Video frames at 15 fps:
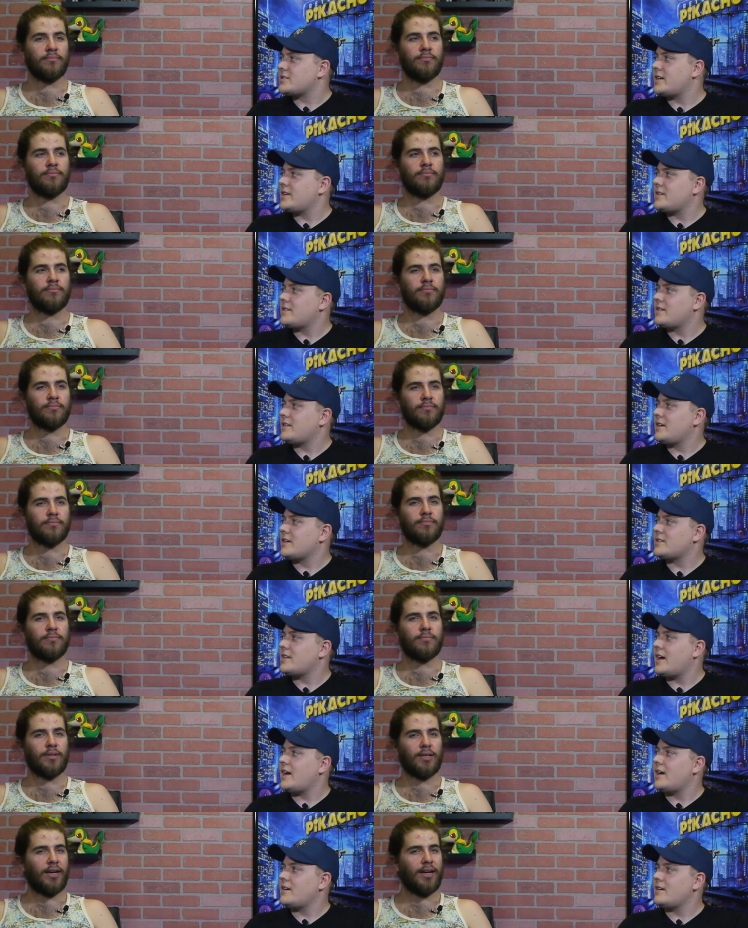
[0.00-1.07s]
Speaker 1: or anything
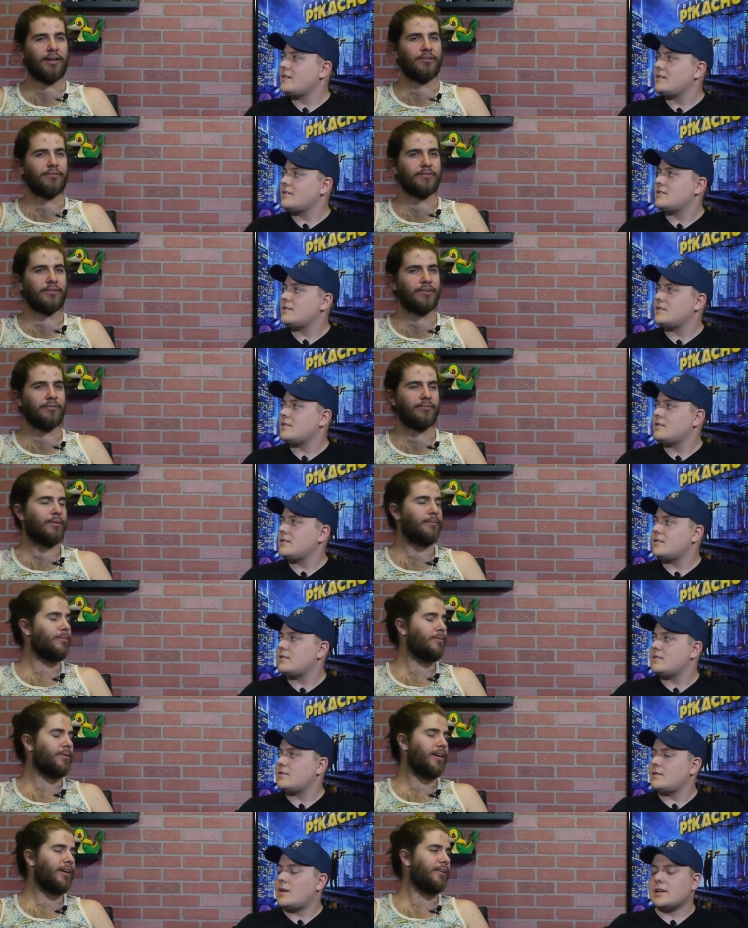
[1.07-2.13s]
like that. I don't really
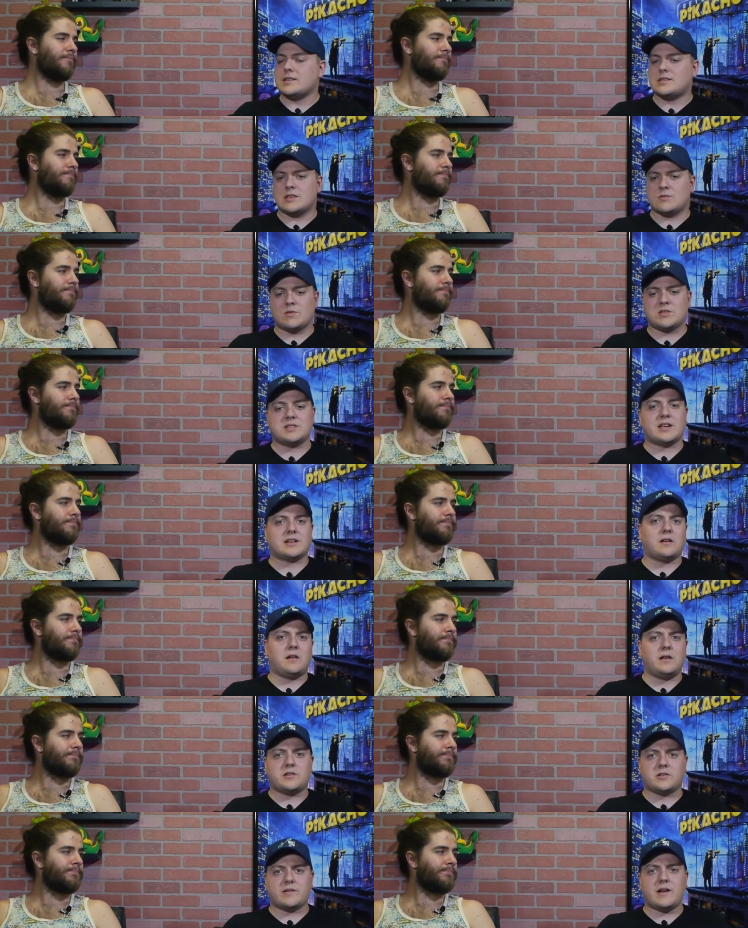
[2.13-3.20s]
remember. Yeah. I guess this wasn't
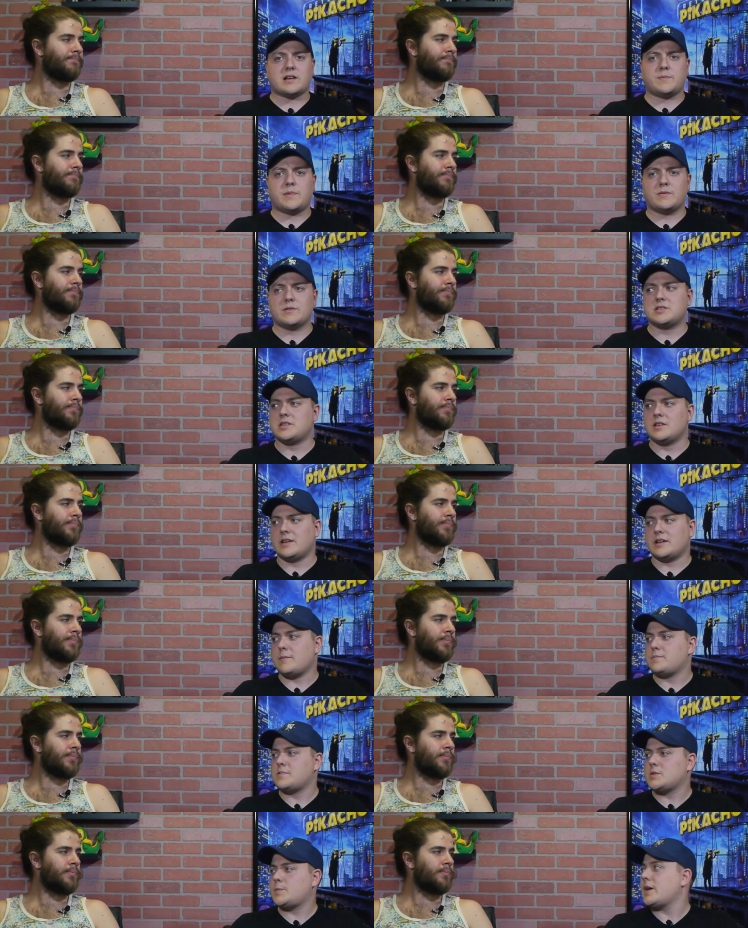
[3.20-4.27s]
technically a direct, but it was still
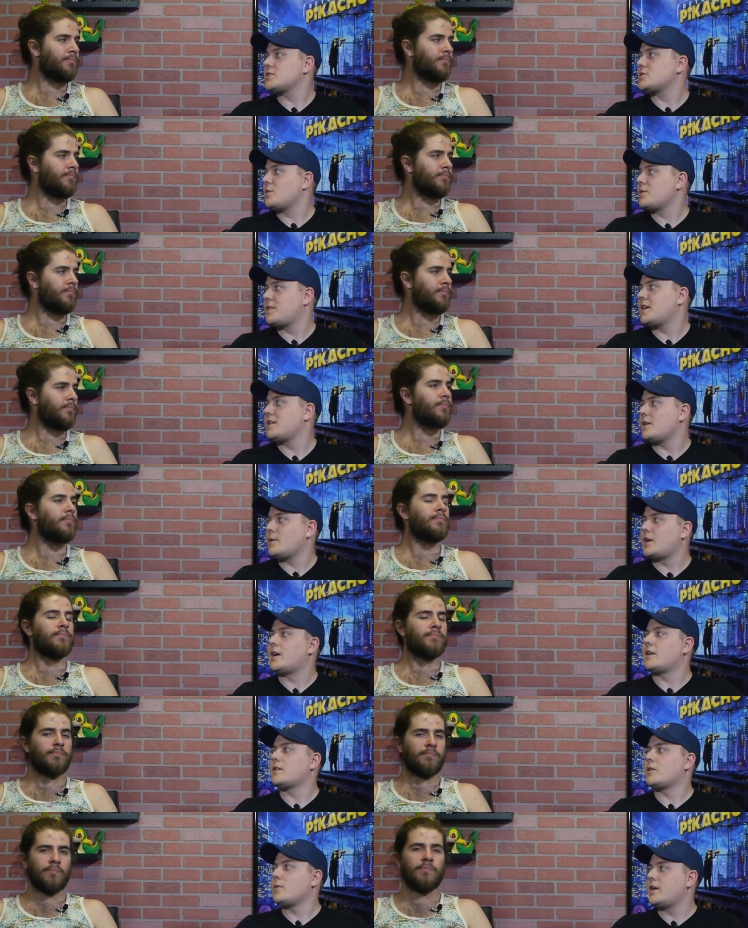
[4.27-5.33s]
like a special thing. They
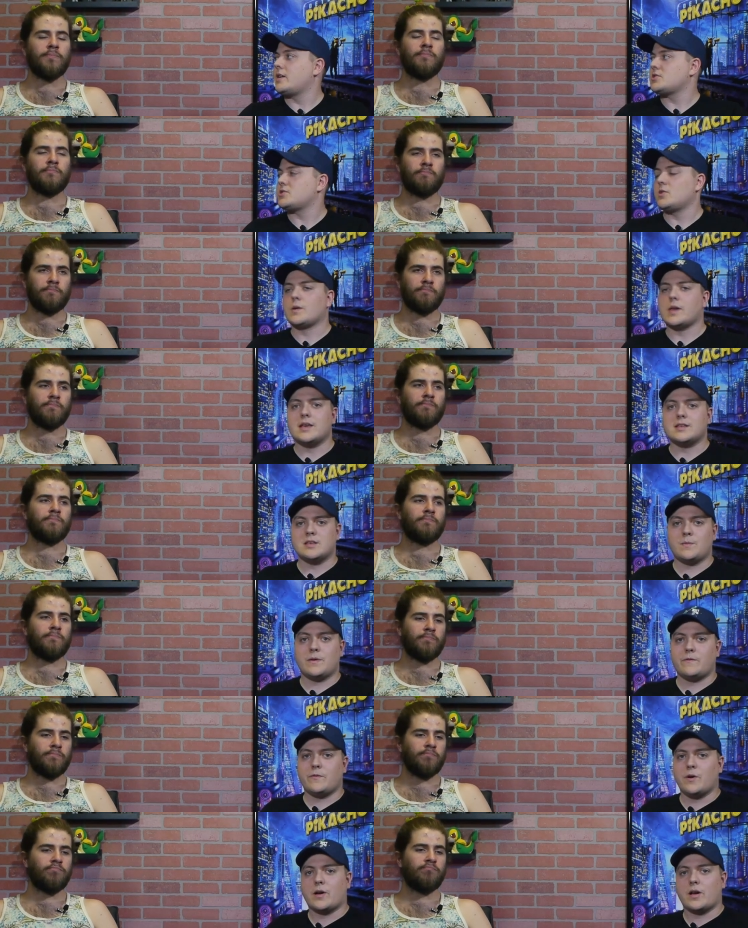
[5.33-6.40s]
went out of their way to showcase
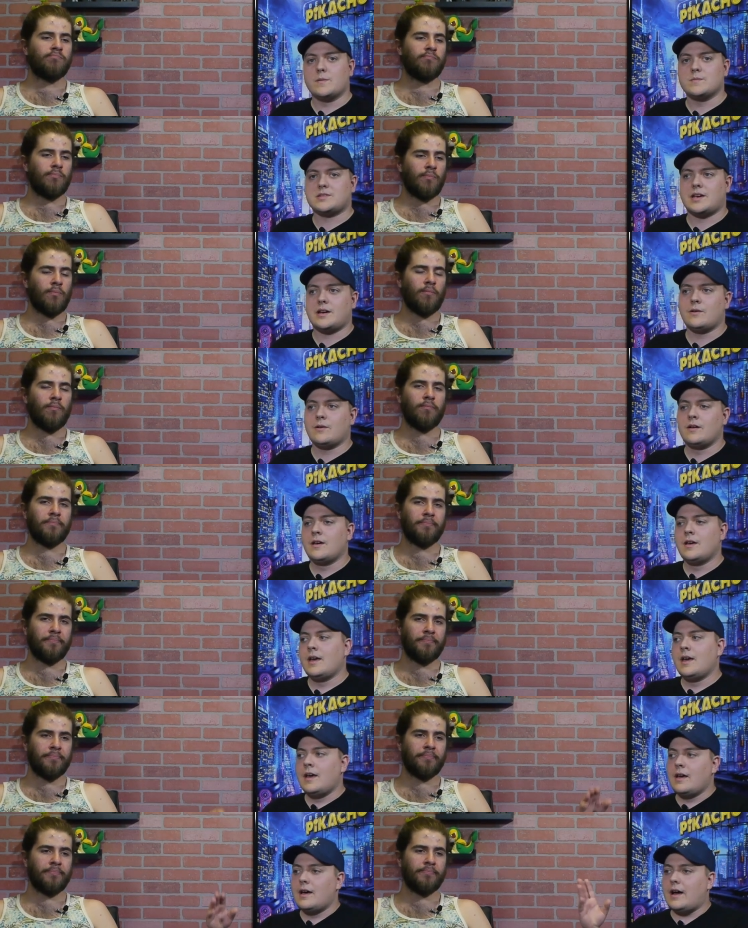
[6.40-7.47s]
it before it comes out.
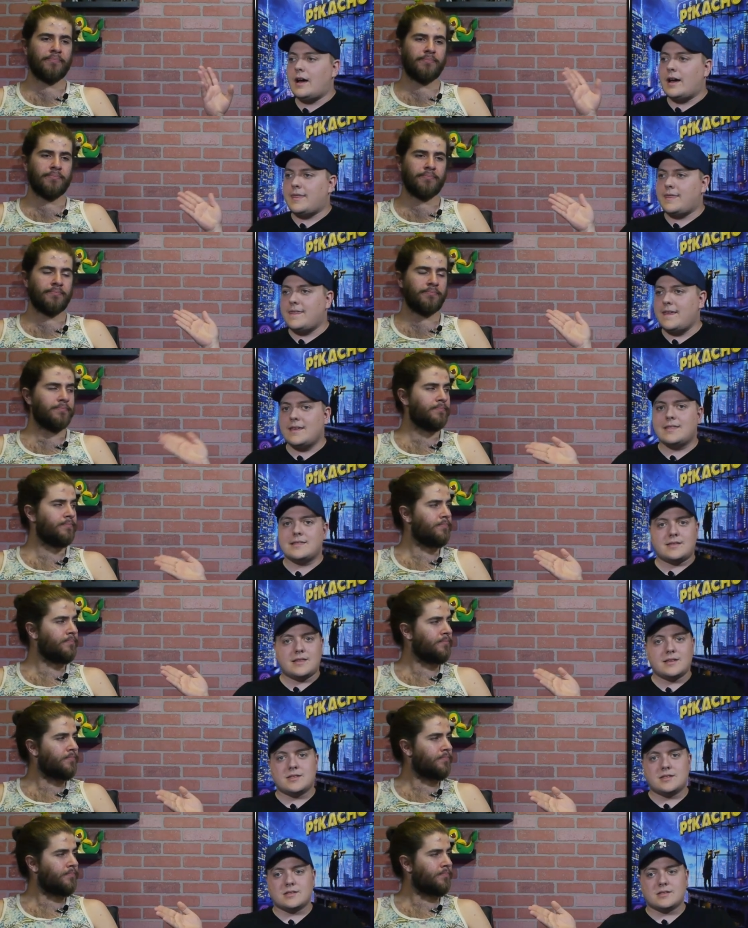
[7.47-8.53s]
I
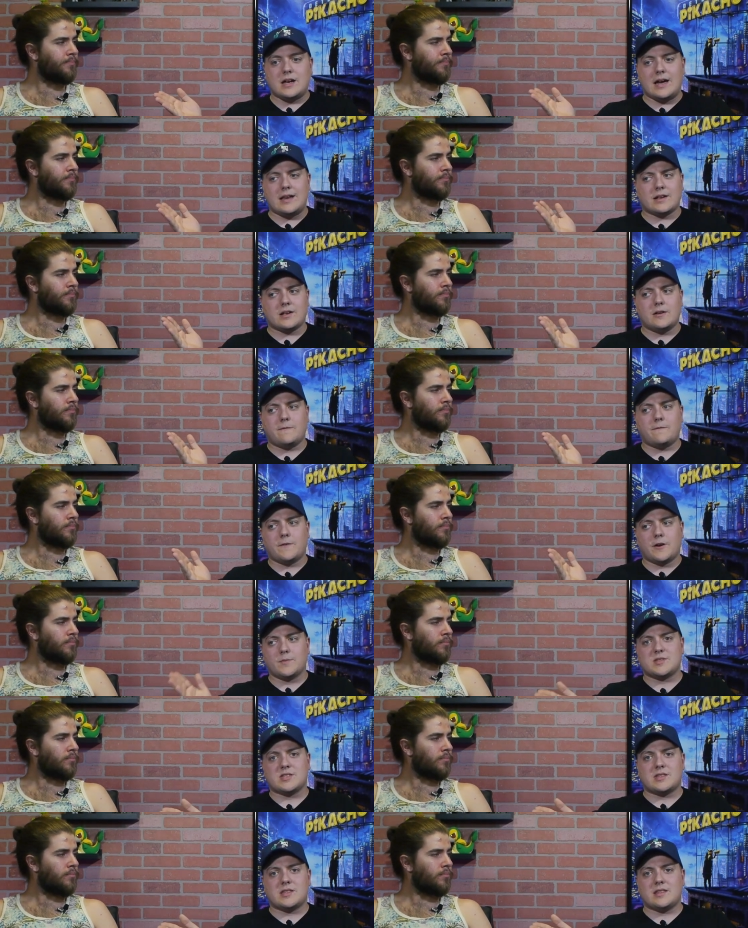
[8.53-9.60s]
think this kind of
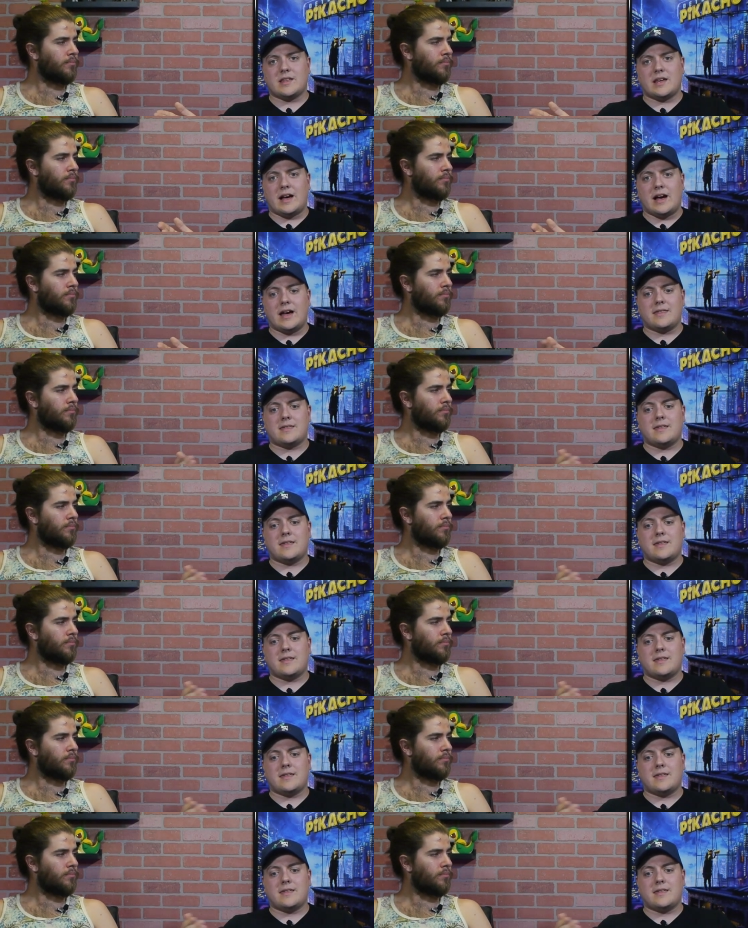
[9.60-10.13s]
confirms something that I